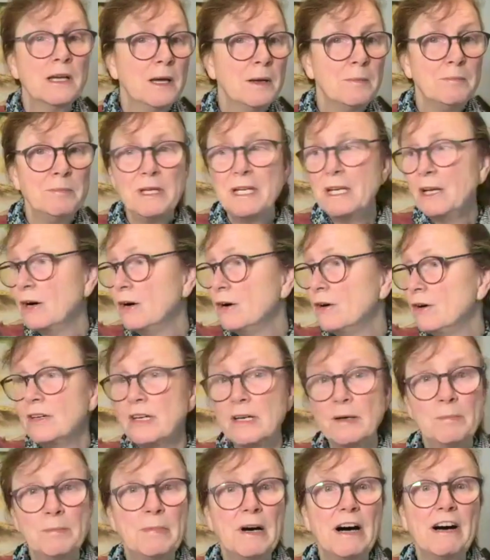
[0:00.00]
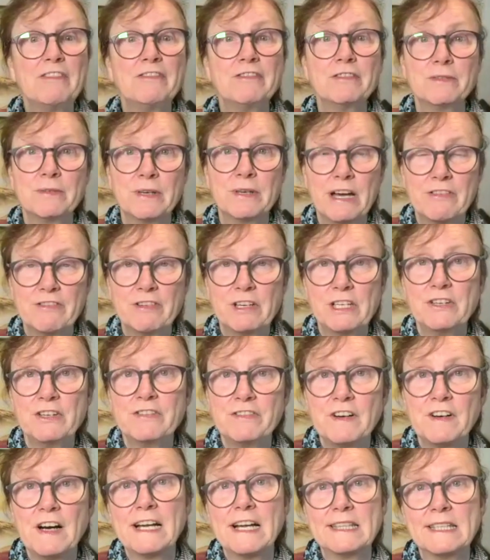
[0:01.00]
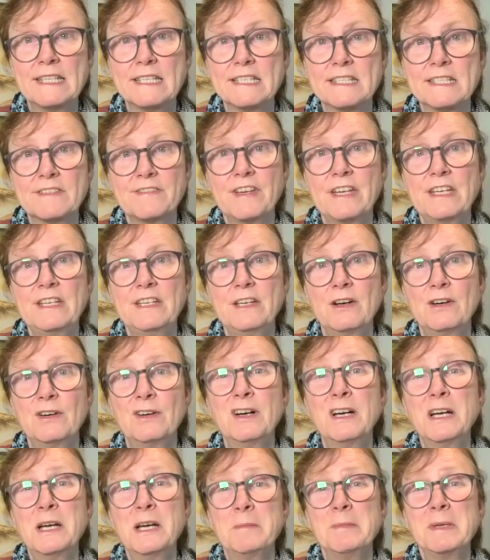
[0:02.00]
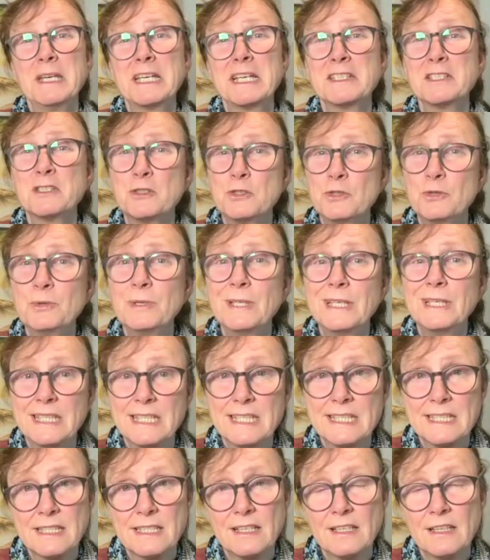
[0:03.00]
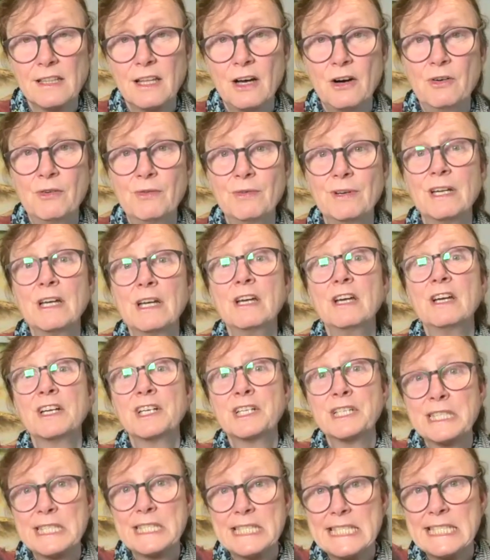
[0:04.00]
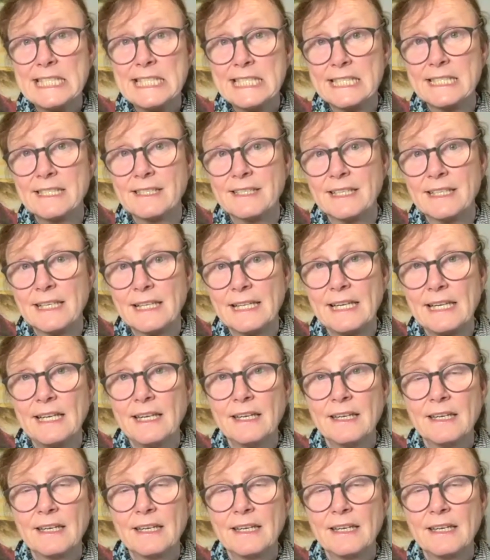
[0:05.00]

below or above wherever you find this video, because doing this alone consistently